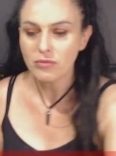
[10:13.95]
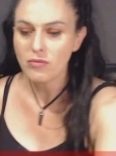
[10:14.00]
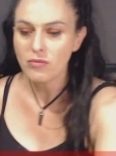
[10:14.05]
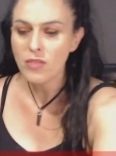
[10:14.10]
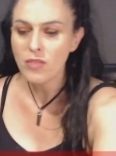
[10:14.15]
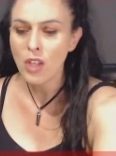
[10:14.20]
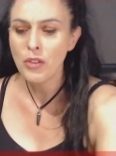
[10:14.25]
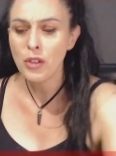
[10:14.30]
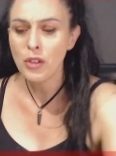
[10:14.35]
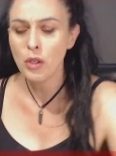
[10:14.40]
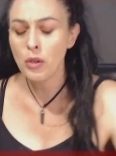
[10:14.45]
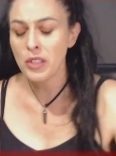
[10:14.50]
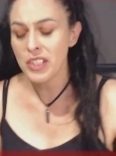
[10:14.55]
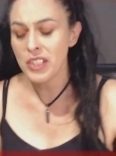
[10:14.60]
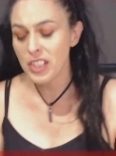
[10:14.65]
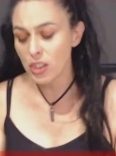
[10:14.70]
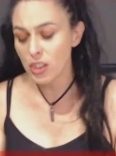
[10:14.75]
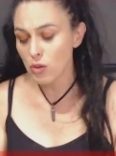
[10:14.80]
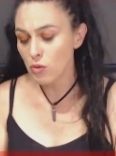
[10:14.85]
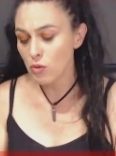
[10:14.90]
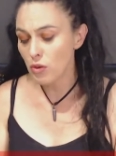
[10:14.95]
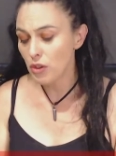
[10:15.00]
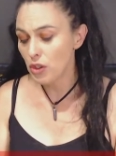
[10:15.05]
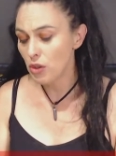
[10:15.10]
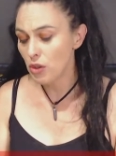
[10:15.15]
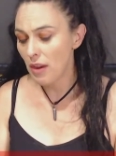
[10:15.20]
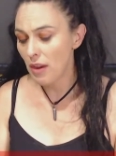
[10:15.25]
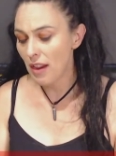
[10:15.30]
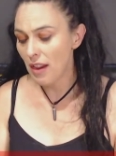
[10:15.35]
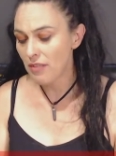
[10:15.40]
The crystal you
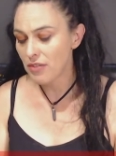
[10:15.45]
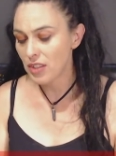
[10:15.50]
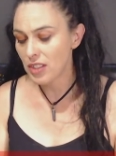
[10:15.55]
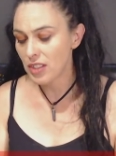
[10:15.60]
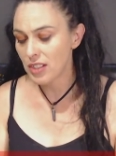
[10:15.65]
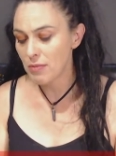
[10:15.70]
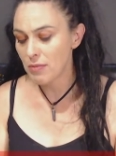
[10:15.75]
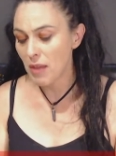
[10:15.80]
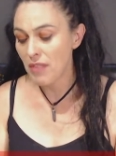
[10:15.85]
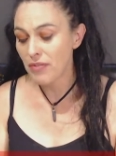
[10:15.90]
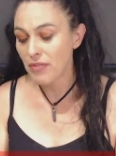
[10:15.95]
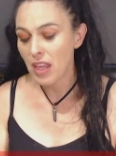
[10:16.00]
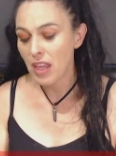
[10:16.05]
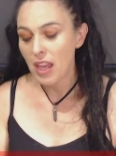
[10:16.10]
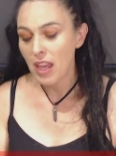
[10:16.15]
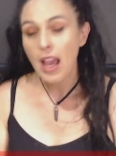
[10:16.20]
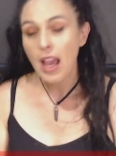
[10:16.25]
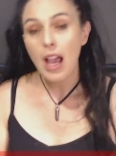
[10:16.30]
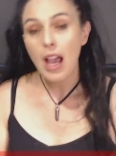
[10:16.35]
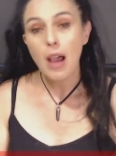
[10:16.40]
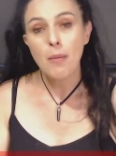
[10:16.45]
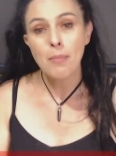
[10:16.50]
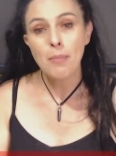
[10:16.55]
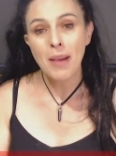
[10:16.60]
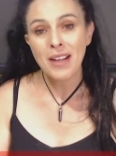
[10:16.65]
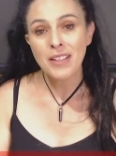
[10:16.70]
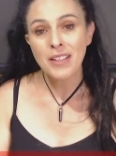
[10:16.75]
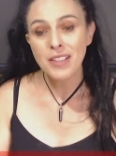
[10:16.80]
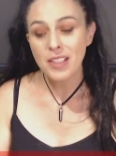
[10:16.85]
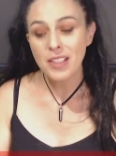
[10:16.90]
have this month,
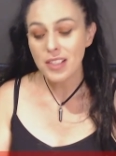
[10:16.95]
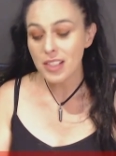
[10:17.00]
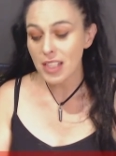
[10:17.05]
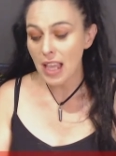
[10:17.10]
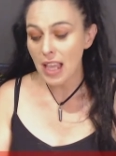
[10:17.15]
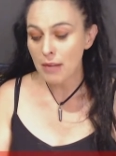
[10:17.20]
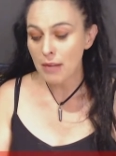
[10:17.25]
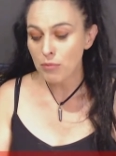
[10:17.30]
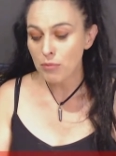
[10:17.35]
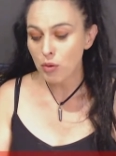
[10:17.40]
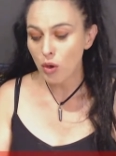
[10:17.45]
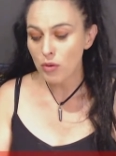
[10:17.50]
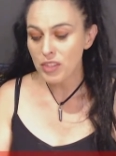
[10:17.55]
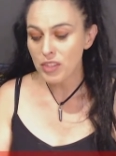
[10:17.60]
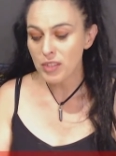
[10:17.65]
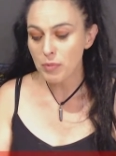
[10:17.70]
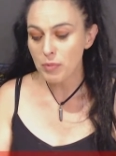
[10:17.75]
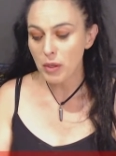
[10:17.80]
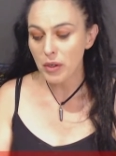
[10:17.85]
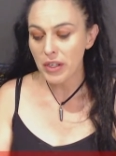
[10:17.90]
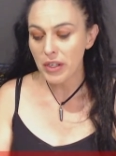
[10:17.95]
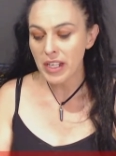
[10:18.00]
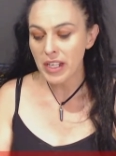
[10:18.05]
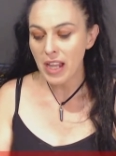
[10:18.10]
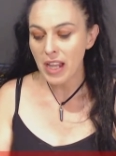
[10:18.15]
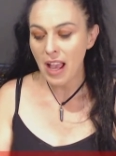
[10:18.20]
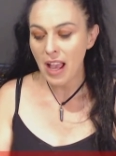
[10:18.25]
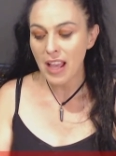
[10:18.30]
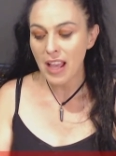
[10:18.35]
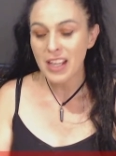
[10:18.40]
abundance and prosperity
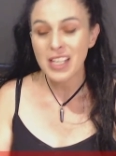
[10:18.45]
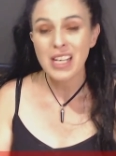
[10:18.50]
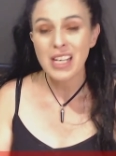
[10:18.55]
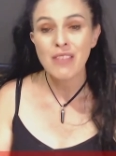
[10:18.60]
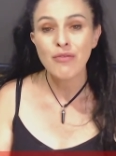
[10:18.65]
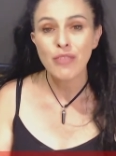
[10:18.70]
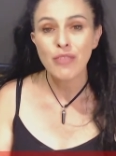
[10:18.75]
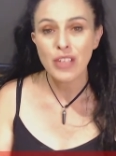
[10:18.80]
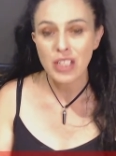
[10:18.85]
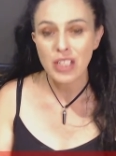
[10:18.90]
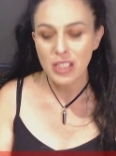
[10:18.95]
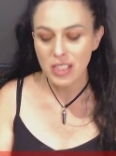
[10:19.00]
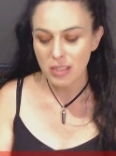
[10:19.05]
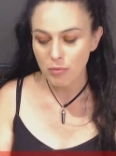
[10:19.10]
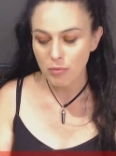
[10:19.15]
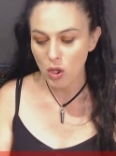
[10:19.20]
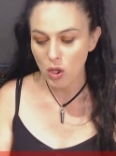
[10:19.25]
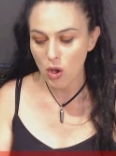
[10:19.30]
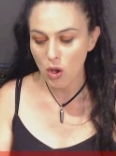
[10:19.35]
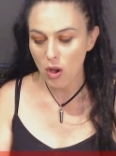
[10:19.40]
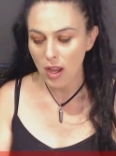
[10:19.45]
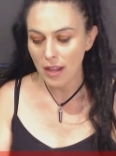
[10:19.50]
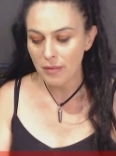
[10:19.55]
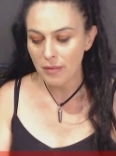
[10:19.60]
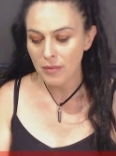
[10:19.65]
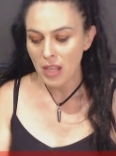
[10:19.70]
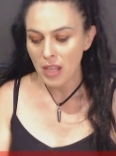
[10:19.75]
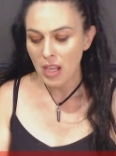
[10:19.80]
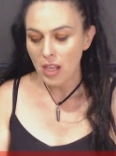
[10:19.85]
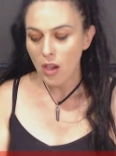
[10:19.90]
are an infinite supply.
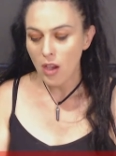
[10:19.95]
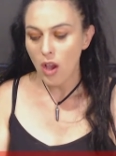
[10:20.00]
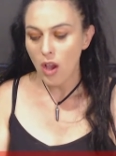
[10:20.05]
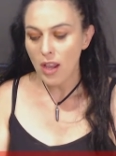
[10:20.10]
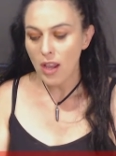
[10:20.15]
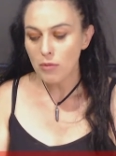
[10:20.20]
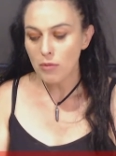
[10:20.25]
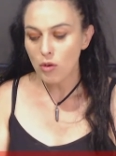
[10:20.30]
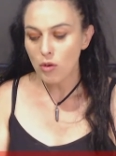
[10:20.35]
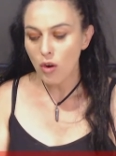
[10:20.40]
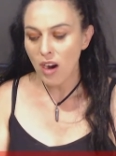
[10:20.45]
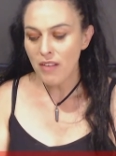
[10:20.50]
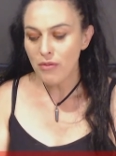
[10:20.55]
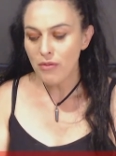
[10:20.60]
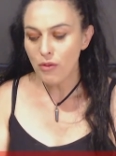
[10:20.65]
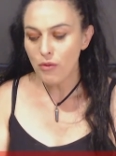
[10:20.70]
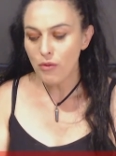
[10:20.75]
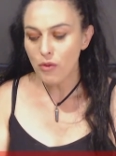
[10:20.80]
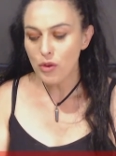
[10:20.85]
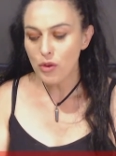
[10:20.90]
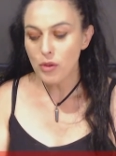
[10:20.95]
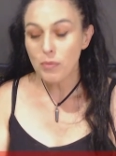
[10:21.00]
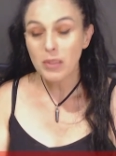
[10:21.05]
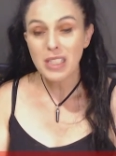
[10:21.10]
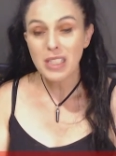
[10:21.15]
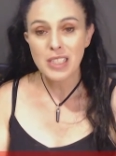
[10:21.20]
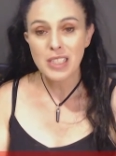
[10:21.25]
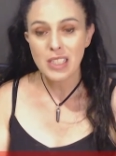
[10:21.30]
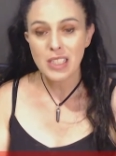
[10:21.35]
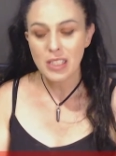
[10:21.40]
I am grateful for the
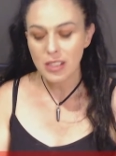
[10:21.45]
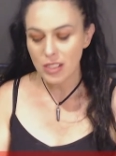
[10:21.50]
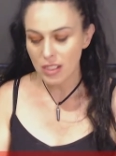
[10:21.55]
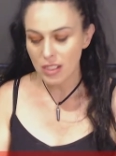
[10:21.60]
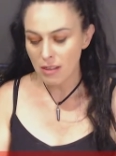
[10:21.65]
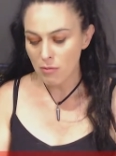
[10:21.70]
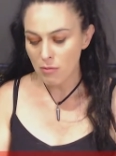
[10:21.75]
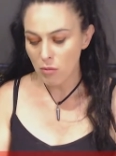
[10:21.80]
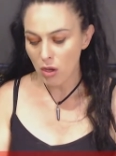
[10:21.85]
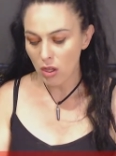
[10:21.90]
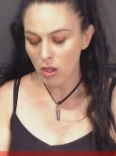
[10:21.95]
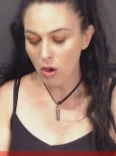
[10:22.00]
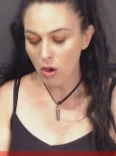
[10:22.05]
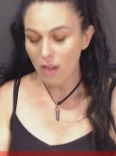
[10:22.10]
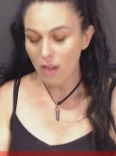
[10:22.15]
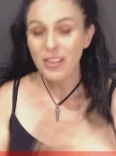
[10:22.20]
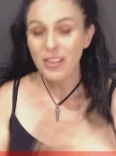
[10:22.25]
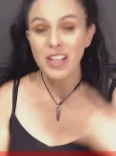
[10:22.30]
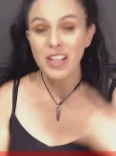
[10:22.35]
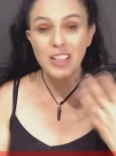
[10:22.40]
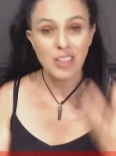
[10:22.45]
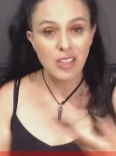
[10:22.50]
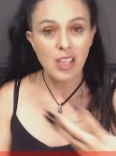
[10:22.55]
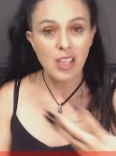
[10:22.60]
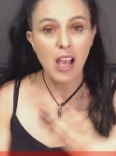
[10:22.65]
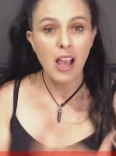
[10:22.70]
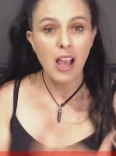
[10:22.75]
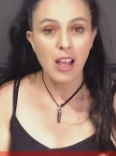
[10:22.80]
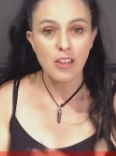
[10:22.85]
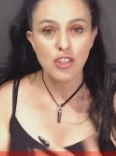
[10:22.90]
blessings in my life, and it is
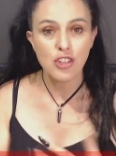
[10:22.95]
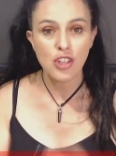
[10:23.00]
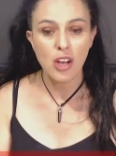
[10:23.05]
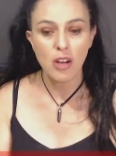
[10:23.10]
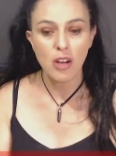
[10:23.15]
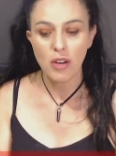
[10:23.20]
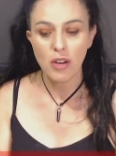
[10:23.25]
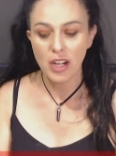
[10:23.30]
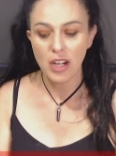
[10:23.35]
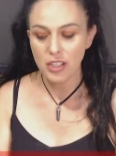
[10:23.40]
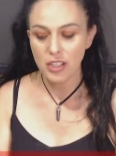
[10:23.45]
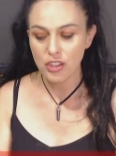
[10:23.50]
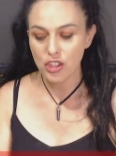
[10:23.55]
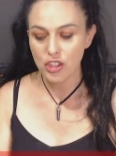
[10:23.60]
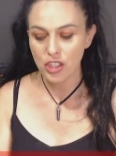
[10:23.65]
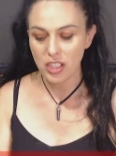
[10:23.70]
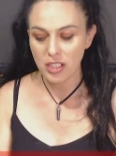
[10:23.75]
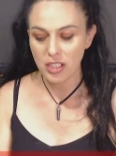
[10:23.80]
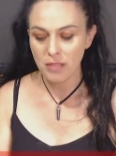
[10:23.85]
heart chakra energy.